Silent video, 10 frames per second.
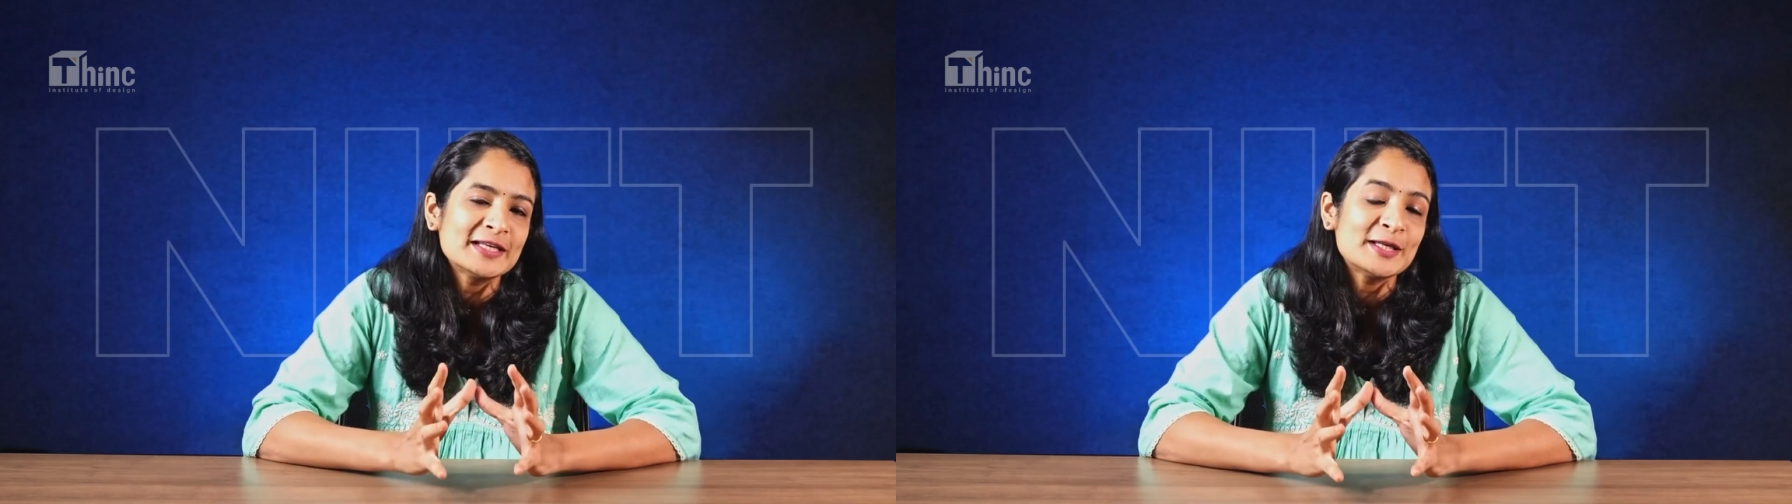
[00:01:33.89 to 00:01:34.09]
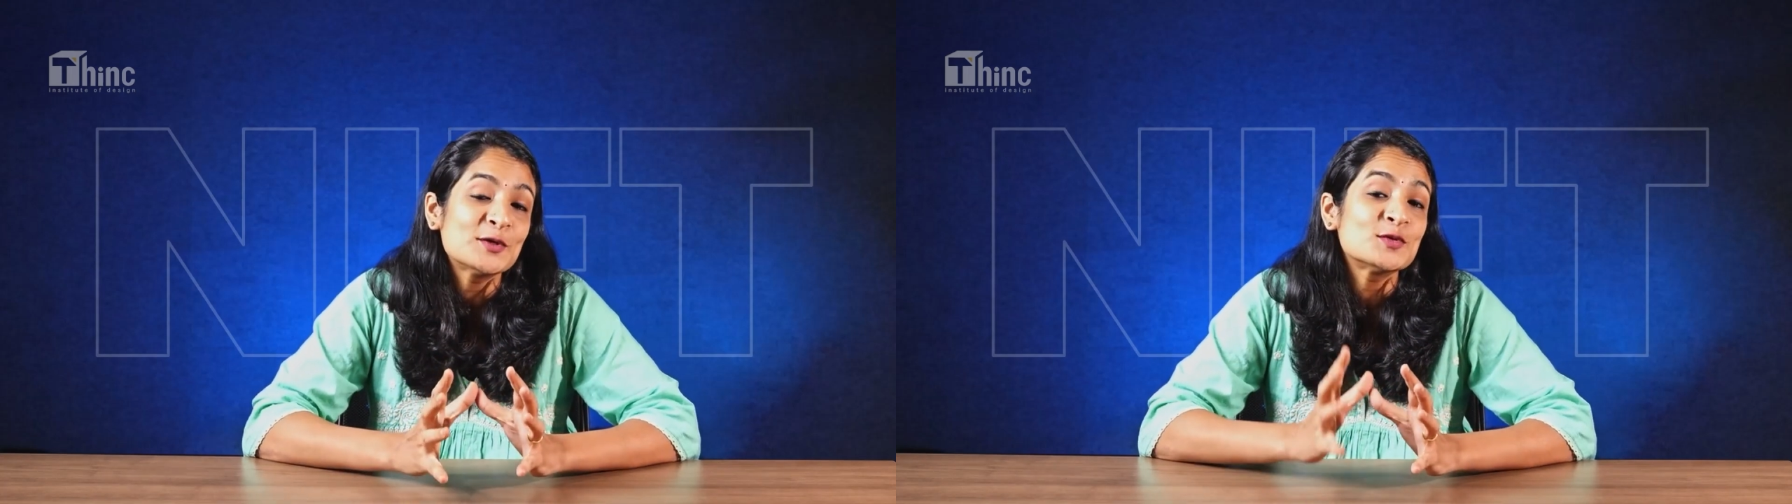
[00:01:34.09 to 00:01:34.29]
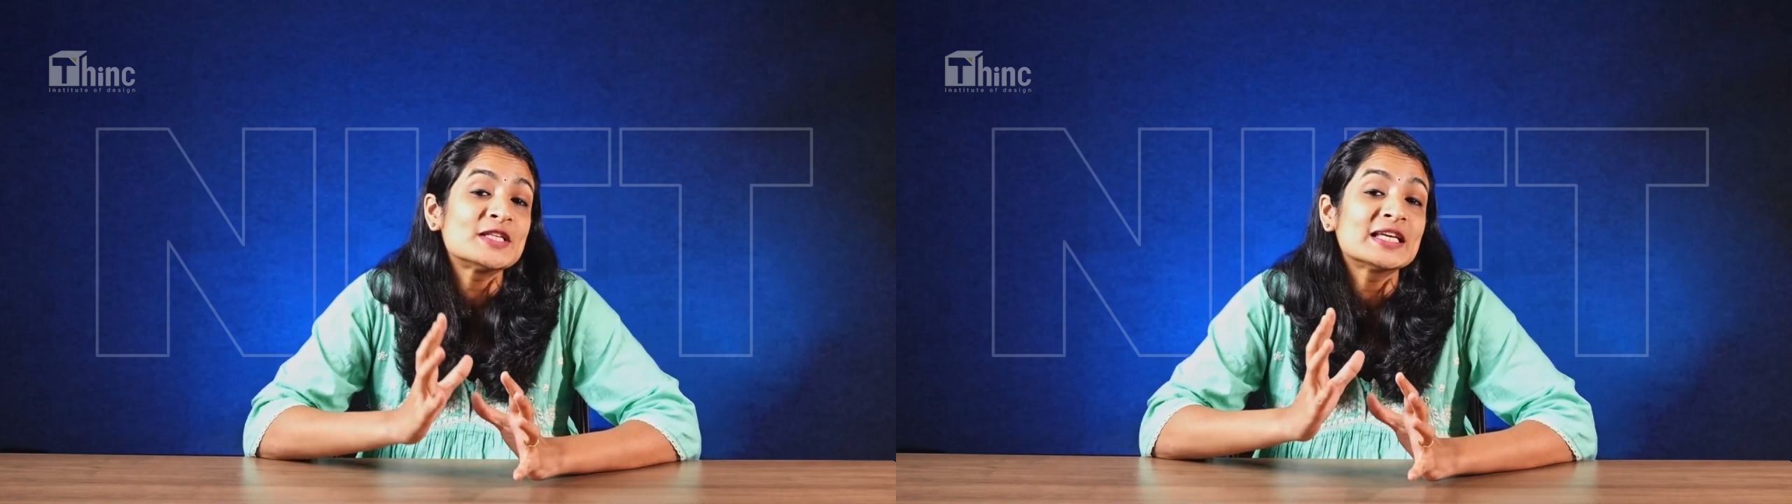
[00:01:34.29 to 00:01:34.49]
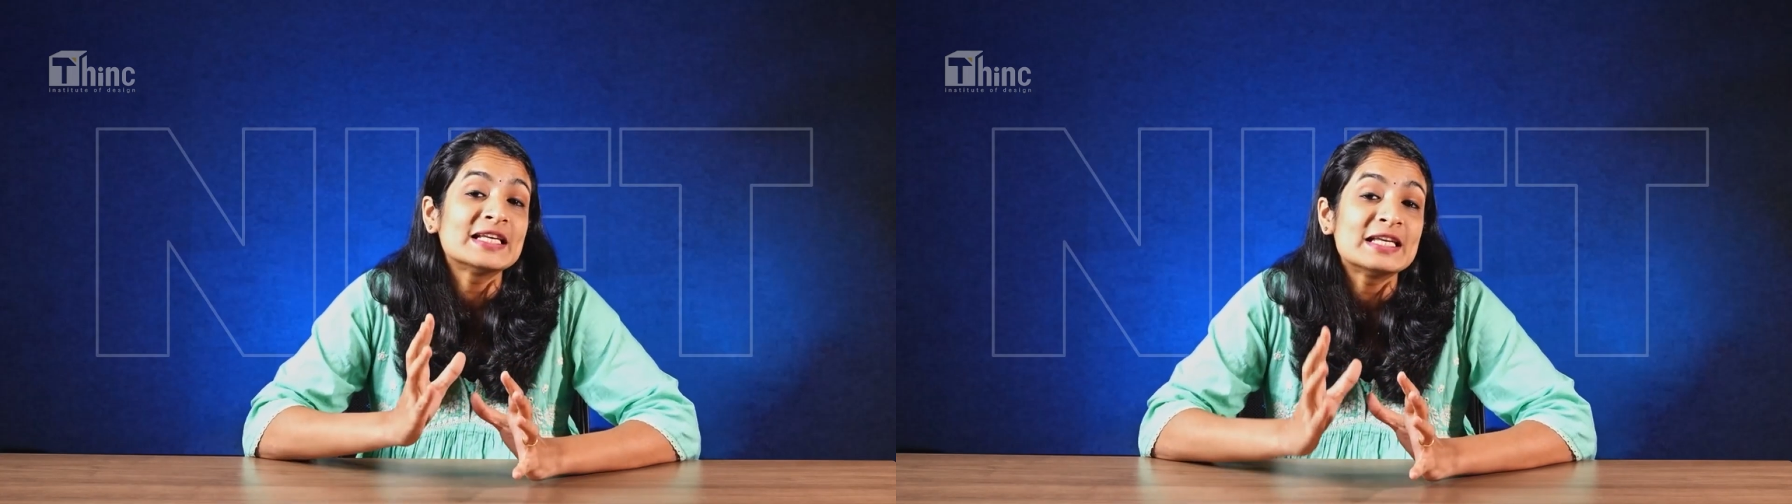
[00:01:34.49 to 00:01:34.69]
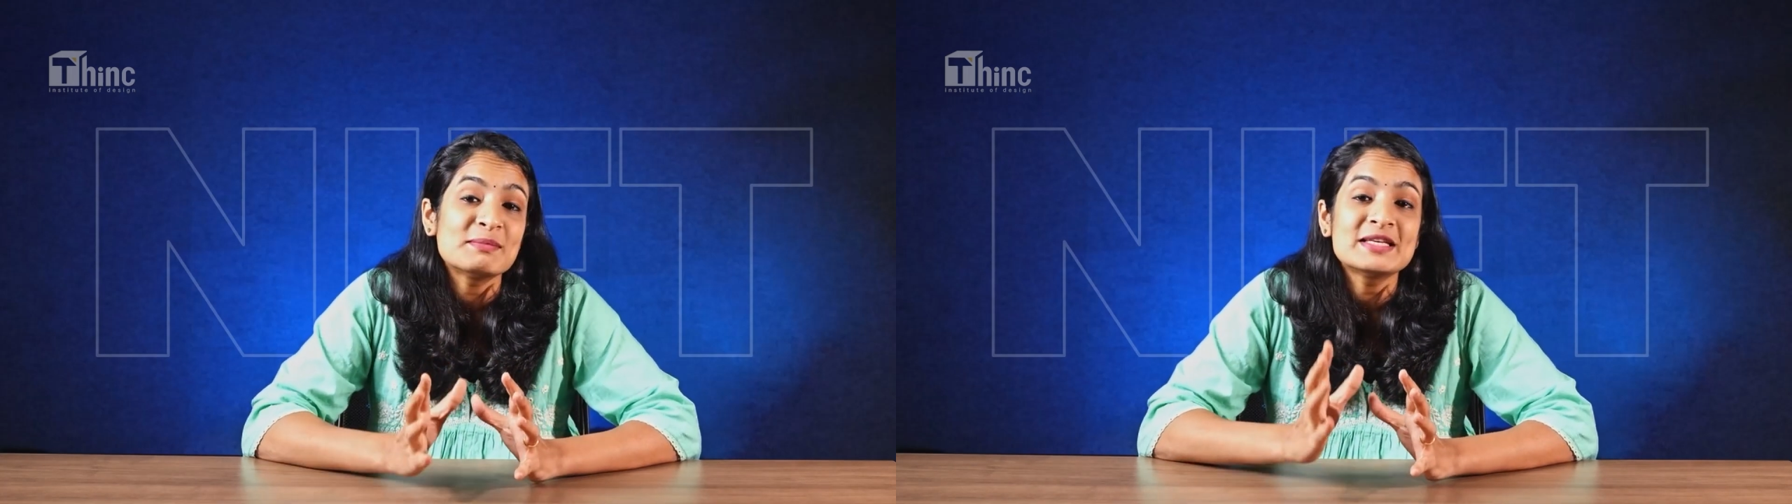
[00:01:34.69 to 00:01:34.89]
using
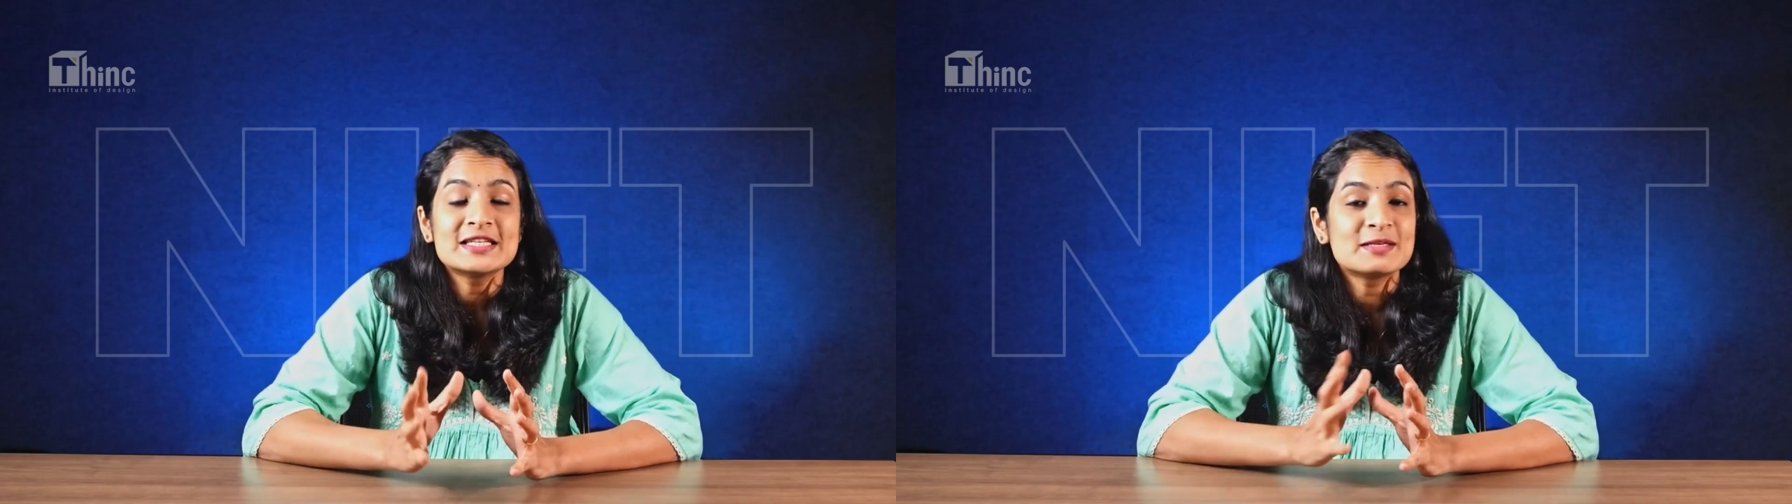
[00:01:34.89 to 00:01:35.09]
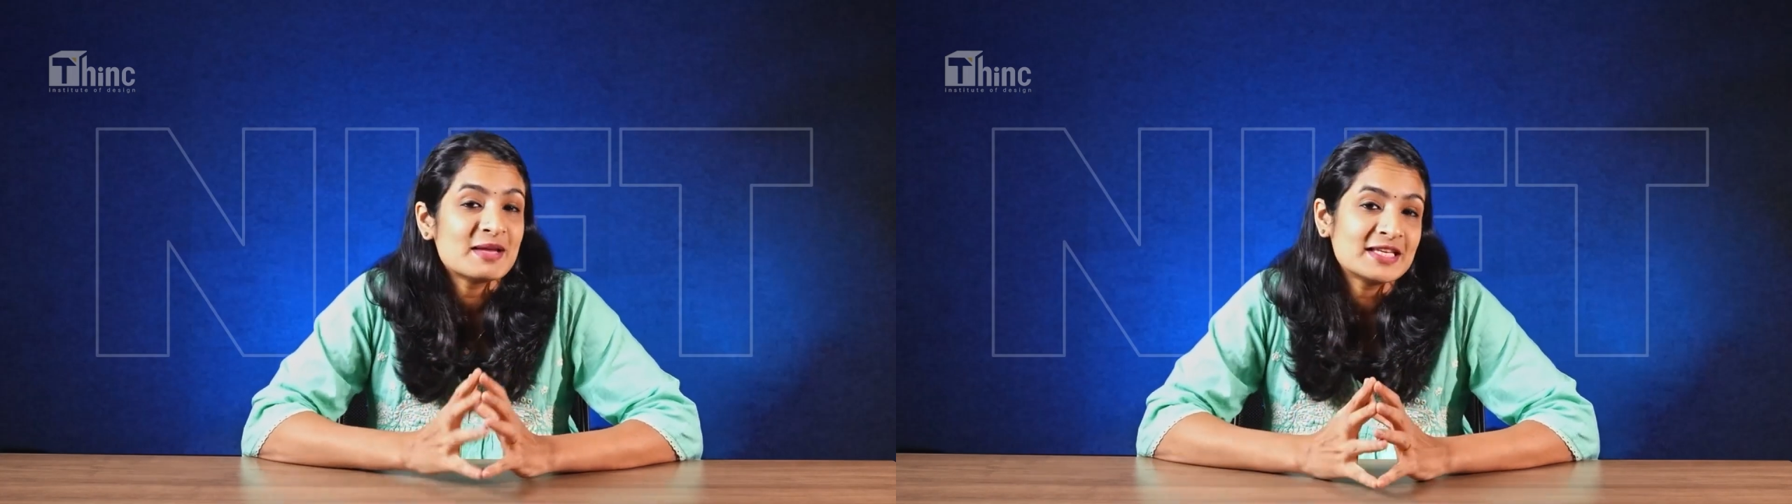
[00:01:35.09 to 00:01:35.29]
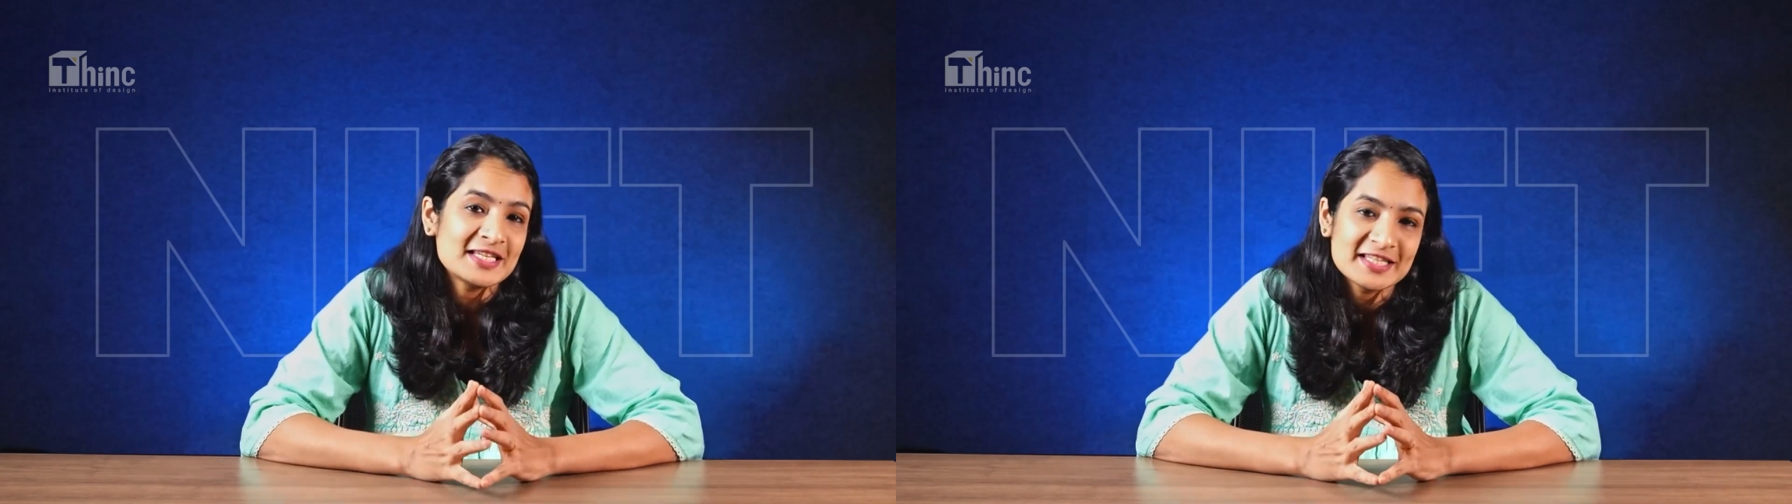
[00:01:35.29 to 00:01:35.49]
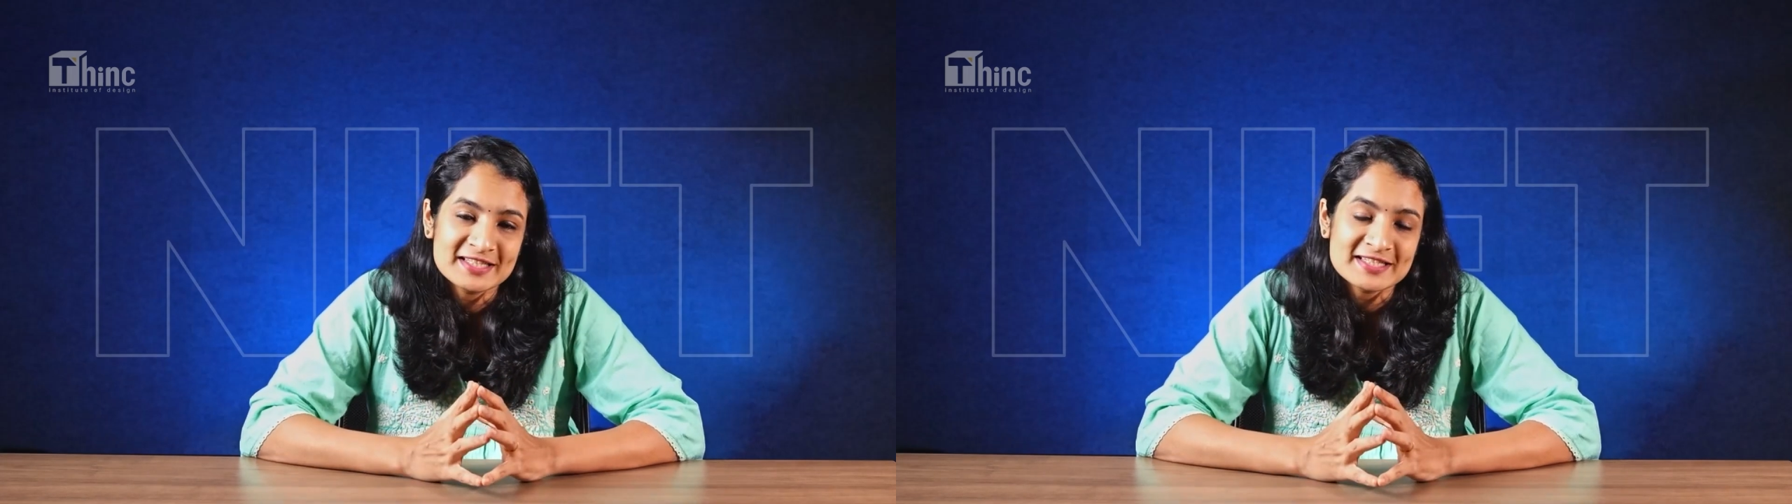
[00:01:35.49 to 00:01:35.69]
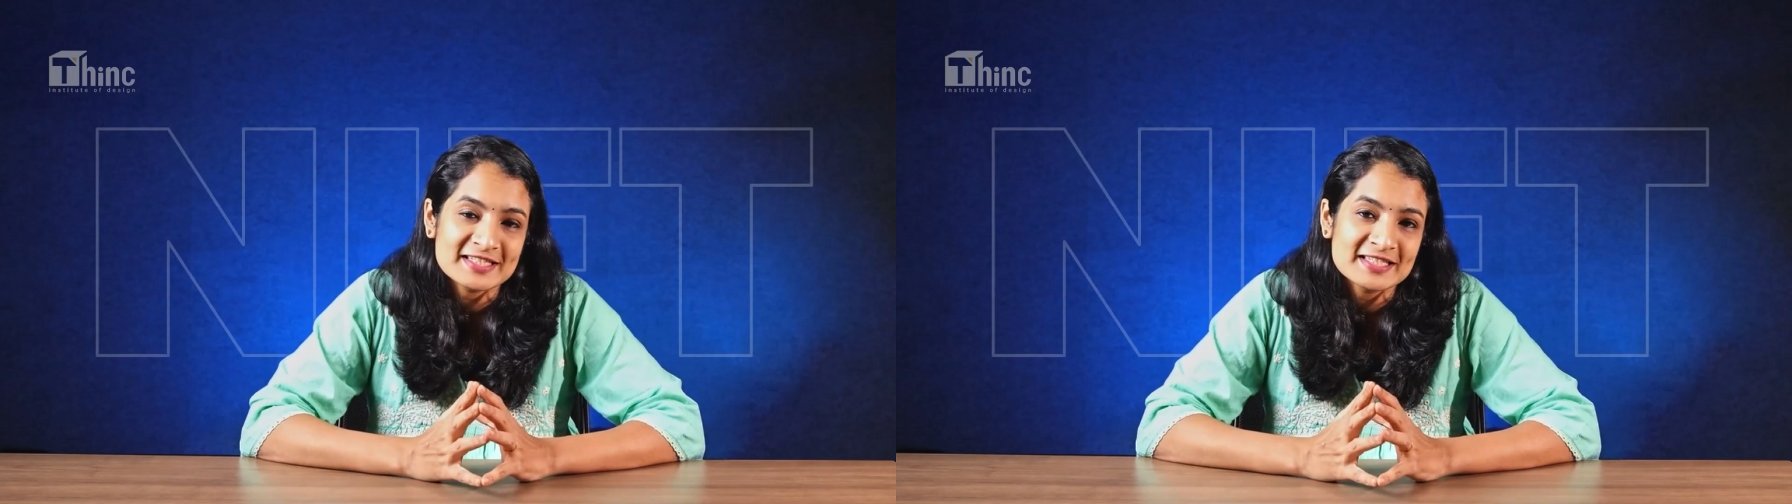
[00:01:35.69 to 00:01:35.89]
limited
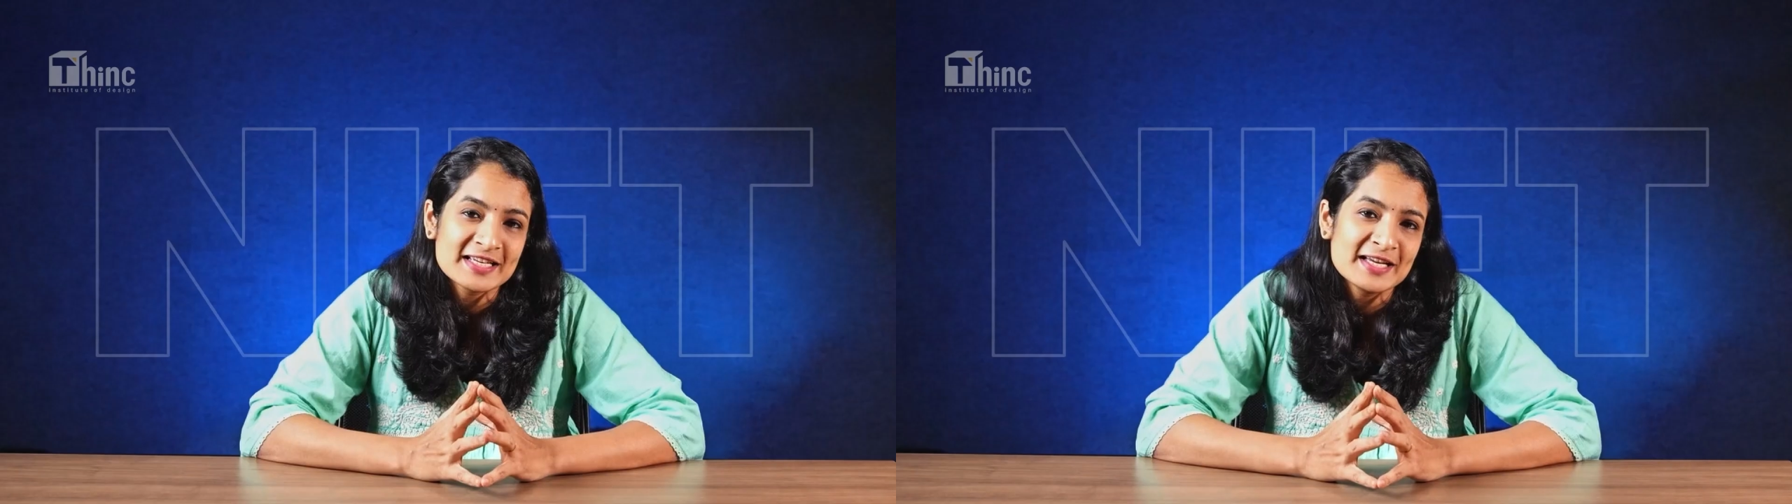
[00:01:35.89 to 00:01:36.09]
materials.